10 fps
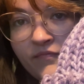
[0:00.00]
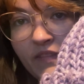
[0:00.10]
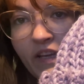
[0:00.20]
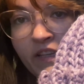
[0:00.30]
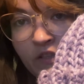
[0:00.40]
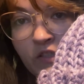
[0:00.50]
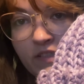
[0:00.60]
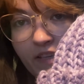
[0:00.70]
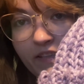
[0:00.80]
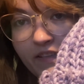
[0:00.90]
It looks
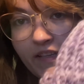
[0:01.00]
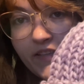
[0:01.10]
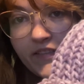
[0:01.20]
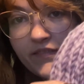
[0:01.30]
like knit.